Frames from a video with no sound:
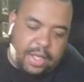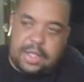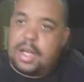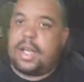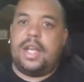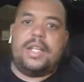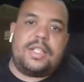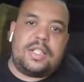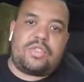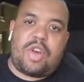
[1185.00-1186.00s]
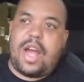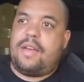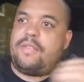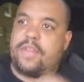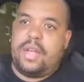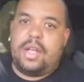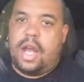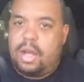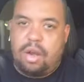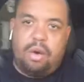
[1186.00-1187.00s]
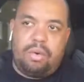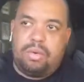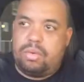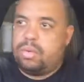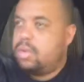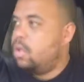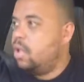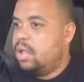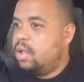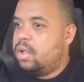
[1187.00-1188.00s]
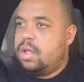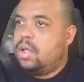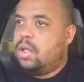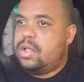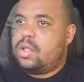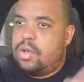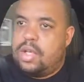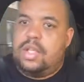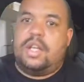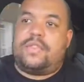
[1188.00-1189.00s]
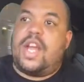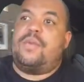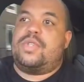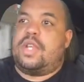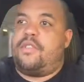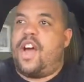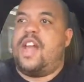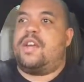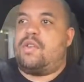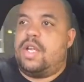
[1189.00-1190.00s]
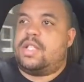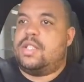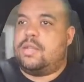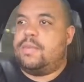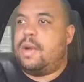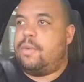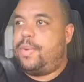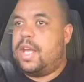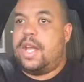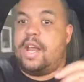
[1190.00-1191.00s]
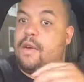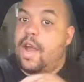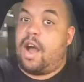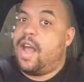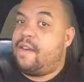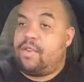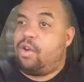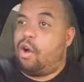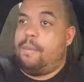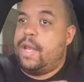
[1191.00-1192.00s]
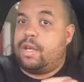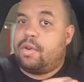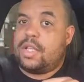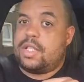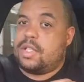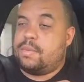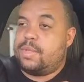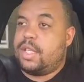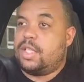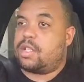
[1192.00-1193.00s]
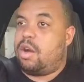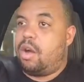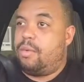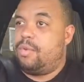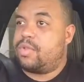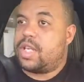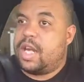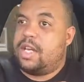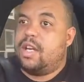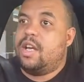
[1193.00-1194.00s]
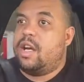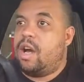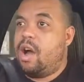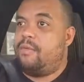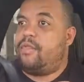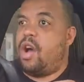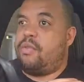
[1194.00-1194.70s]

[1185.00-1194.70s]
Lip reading: to click it into drive and go. So if I had a criticism, that would be it. And I haven't got many criticisms of this car, I will say. I've